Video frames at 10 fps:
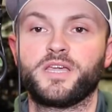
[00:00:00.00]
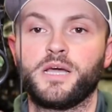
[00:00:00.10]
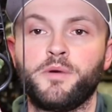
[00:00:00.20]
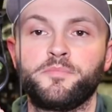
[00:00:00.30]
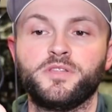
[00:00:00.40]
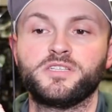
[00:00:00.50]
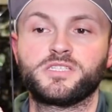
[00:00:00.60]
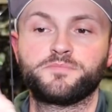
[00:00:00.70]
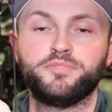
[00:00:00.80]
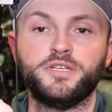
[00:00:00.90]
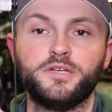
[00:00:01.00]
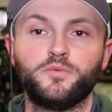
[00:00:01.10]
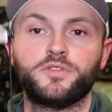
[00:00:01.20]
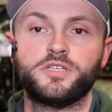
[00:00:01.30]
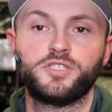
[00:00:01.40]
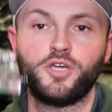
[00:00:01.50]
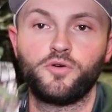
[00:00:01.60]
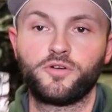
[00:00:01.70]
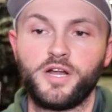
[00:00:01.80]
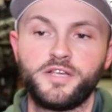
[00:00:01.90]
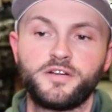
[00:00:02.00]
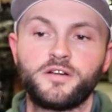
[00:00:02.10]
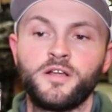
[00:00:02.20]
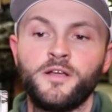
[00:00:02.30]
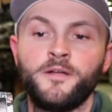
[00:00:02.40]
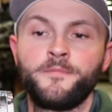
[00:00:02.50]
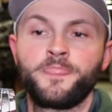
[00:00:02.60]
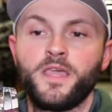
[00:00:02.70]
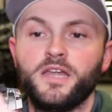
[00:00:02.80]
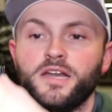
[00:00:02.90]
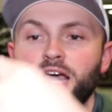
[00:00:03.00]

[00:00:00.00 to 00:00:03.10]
they come up and they split it with this yoke right here. And